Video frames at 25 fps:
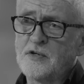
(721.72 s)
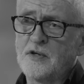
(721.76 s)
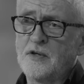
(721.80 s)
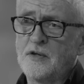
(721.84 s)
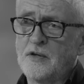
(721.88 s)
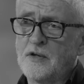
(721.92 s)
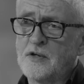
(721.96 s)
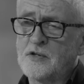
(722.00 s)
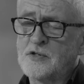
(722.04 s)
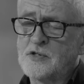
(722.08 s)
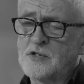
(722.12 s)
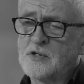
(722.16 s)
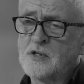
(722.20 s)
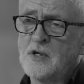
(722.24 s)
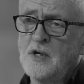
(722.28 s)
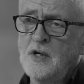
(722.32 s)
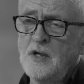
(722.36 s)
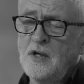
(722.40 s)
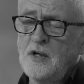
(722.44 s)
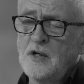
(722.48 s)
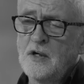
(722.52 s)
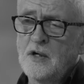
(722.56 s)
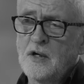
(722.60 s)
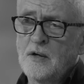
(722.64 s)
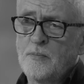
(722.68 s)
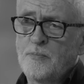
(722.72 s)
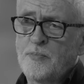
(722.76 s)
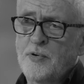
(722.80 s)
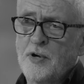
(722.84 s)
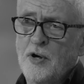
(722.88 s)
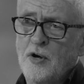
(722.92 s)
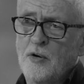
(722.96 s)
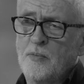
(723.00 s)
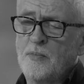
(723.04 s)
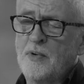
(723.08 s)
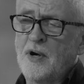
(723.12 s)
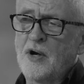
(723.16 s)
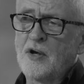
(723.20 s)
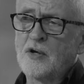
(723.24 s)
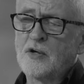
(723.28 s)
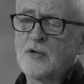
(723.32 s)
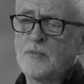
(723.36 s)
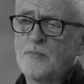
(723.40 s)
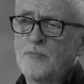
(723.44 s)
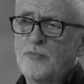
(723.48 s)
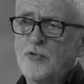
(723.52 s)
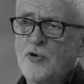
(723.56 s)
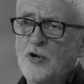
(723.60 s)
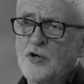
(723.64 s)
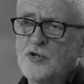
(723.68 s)
in this
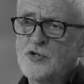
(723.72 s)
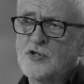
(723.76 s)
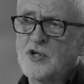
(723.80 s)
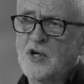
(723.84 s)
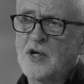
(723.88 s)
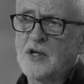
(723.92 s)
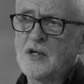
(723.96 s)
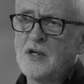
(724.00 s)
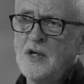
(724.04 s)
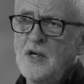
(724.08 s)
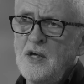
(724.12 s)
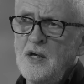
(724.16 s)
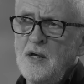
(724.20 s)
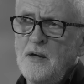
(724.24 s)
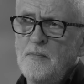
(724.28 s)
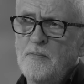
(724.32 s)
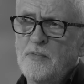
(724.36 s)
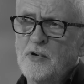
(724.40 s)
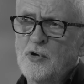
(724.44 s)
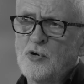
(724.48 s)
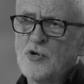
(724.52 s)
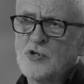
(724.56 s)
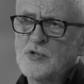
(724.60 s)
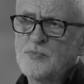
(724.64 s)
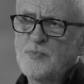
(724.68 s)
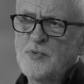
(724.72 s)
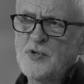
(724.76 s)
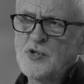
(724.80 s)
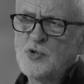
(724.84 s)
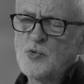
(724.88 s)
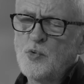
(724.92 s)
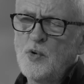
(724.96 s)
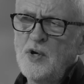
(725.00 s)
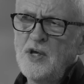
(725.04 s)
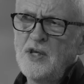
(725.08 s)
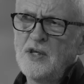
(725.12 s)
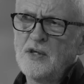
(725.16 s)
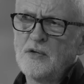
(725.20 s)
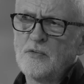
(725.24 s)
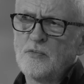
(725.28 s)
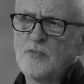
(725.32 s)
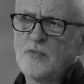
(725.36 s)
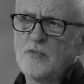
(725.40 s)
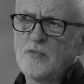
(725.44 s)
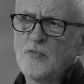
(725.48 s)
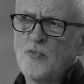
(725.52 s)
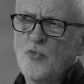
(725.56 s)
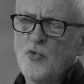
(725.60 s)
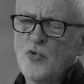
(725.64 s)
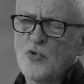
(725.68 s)
pro-American project. Because between the
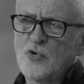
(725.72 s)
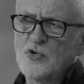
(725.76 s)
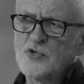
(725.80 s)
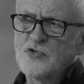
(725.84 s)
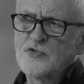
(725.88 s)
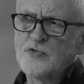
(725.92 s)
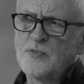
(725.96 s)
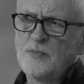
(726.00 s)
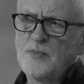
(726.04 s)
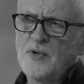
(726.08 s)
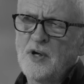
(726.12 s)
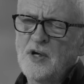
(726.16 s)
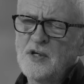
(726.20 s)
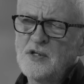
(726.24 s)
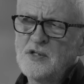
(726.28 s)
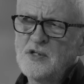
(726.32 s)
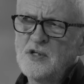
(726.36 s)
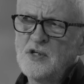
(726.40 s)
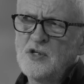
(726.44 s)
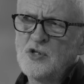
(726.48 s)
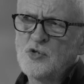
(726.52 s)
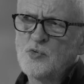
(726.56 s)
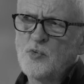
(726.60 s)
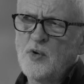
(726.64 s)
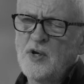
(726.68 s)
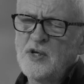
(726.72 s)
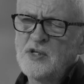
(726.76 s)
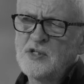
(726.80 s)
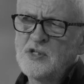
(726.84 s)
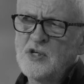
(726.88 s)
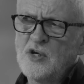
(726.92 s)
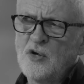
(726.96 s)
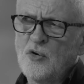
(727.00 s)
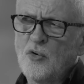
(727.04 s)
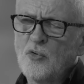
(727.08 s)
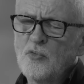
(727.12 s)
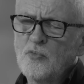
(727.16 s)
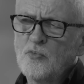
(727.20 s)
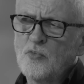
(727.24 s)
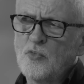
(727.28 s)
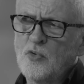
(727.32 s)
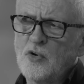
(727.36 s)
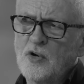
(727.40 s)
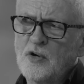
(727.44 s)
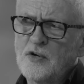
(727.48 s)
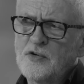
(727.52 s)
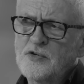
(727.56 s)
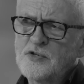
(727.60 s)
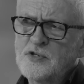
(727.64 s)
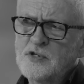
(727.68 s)
wars from 1920
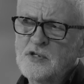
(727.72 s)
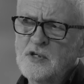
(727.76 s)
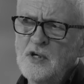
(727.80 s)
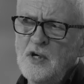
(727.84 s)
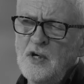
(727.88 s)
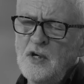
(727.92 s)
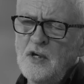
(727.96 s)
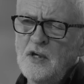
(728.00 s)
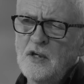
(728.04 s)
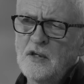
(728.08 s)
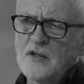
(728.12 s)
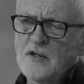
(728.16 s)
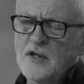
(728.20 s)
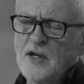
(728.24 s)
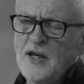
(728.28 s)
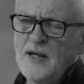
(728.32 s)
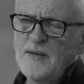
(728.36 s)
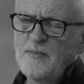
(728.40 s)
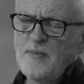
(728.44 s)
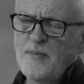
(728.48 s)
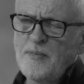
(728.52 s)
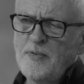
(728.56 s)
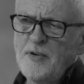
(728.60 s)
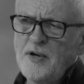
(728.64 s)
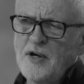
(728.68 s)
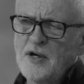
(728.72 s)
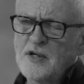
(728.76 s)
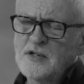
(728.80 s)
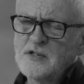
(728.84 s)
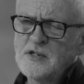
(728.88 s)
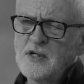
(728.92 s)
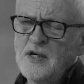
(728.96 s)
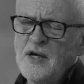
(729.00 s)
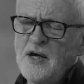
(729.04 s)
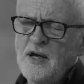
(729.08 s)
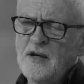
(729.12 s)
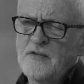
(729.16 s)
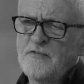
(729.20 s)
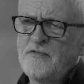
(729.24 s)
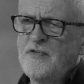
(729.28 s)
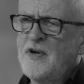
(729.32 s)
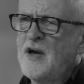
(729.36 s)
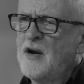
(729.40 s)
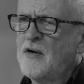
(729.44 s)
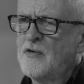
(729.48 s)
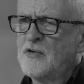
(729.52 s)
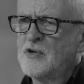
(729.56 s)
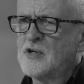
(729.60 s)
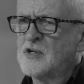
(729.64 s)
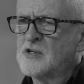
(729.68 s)
onwards, the Labour Party had
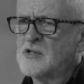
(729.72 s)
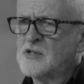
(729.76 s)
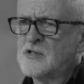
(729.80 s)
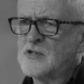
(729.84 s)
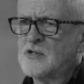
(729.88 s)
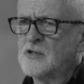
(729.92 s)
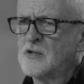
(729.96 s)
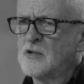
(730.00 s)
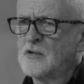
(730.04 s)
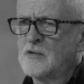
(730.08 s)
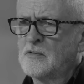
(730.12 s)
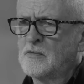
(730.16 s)
various